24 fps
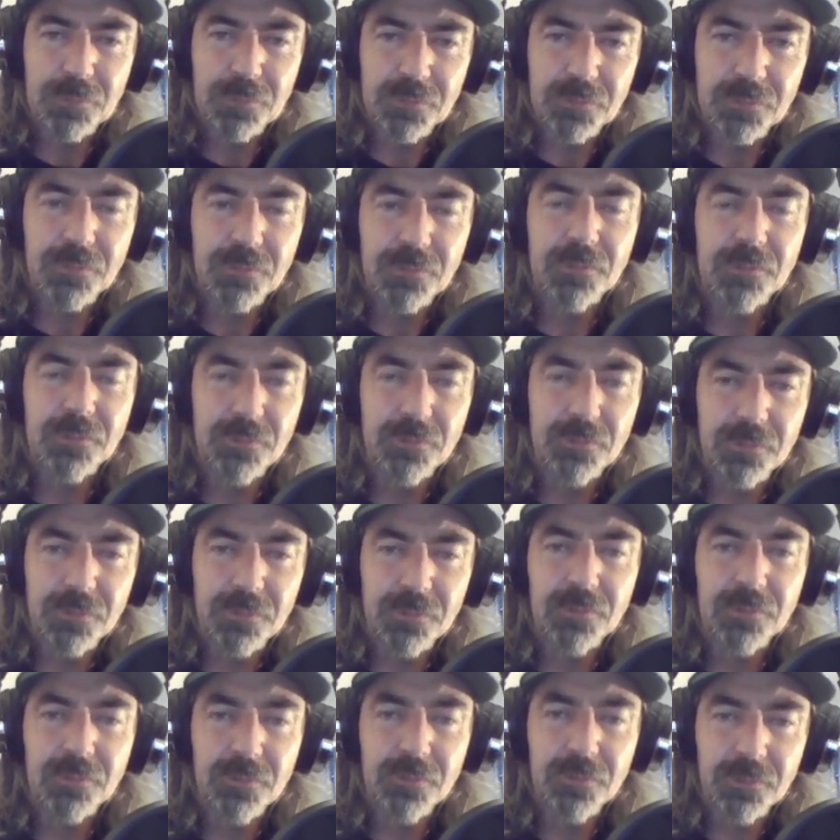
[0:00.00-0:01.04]

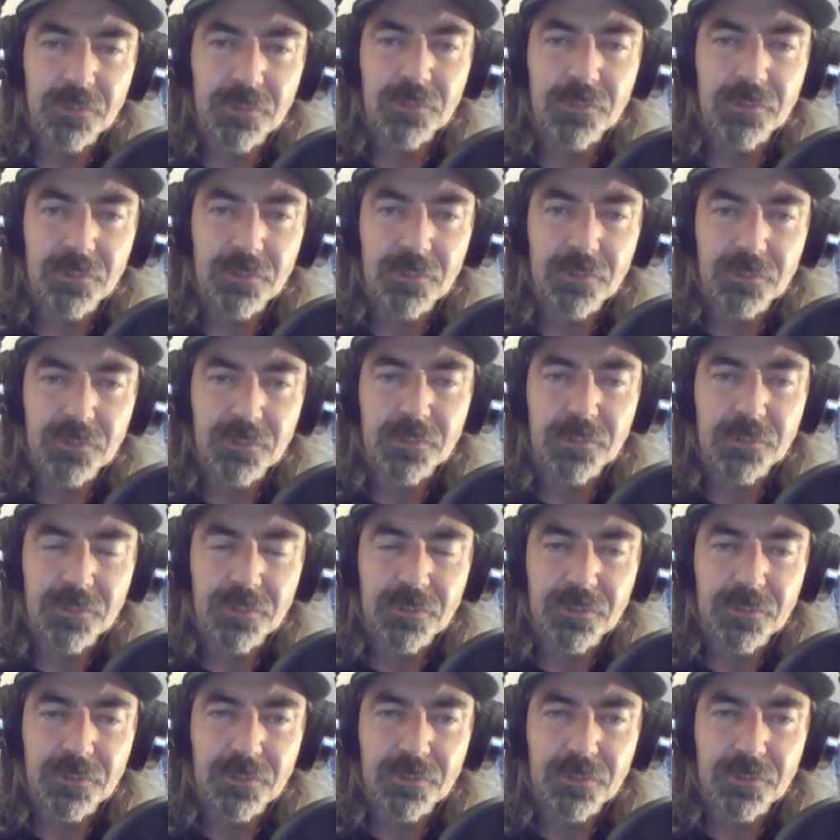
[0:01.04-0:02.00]
The person shown says nothing.